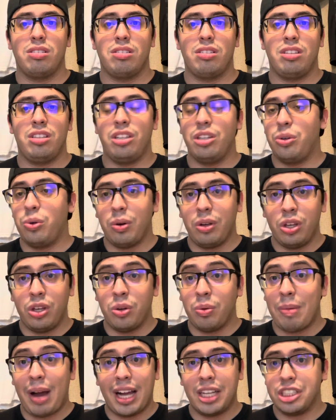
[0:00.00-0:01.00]
you
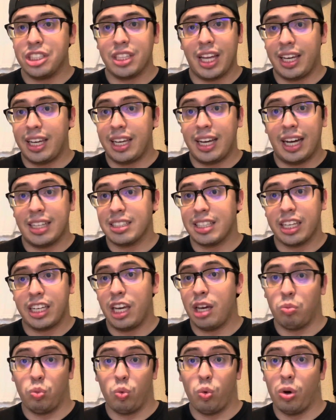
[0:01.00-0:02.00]
imagine guys like
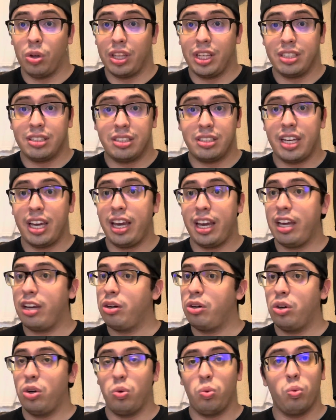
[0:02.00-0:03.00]
him, will they
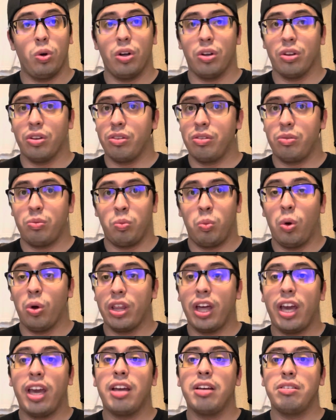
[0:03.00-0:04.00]
stay? Will
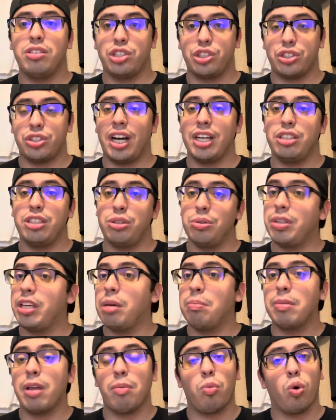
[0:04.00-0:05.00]
they try to
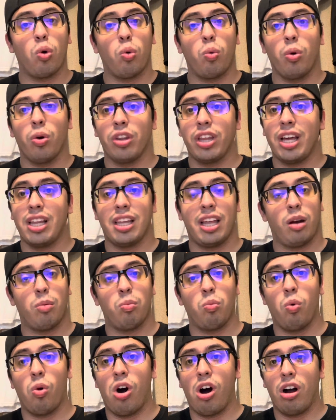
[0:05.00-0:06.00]
keep them, or will they let
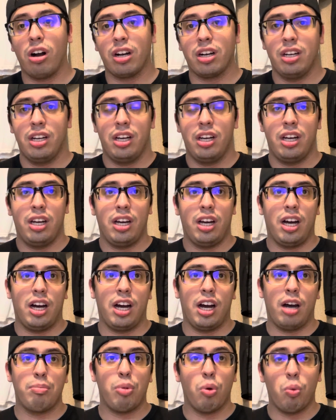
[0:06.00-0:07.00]
him walk?
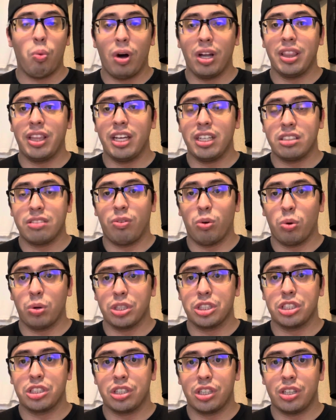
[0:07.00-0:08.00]
But one thing's for
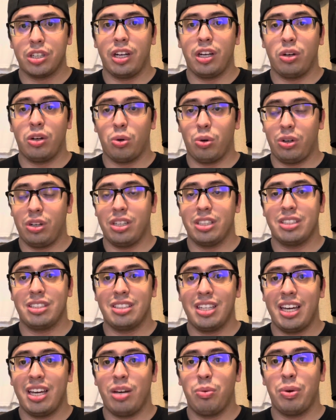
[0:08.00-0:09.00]
sure, in order to
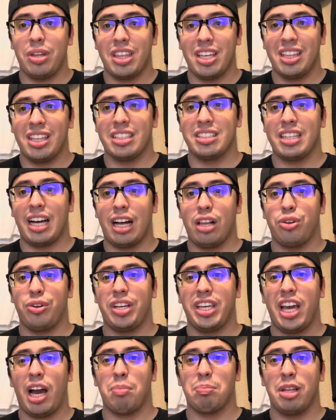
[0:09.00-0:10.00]
stay within the salary
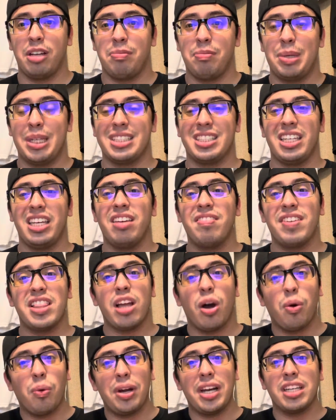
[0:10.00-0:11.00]
cap limits, even
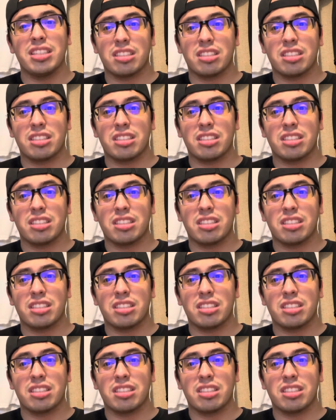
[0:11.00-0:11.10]
though it is